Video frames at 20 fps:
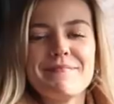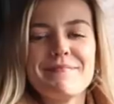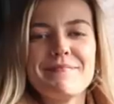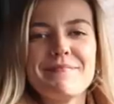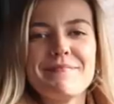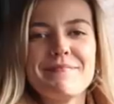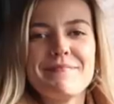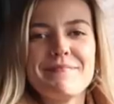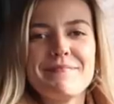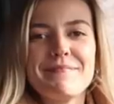
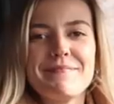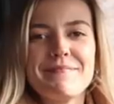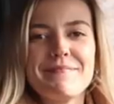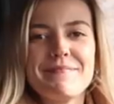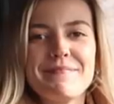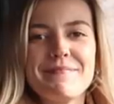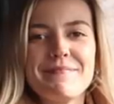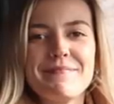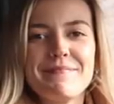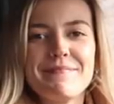
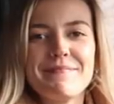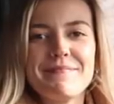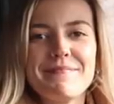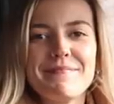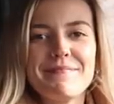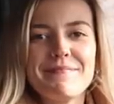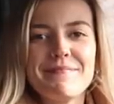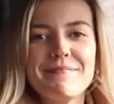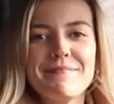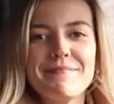
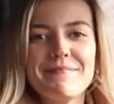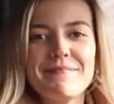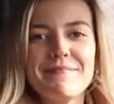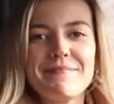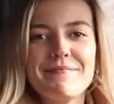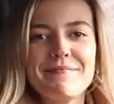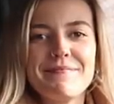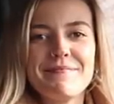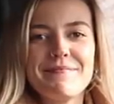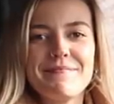
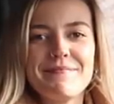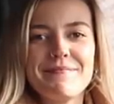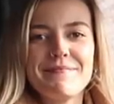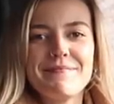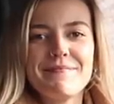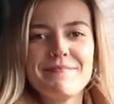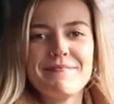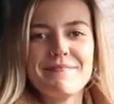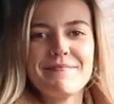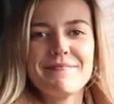
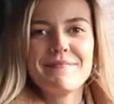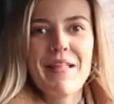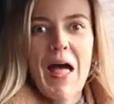The person shown says nothing.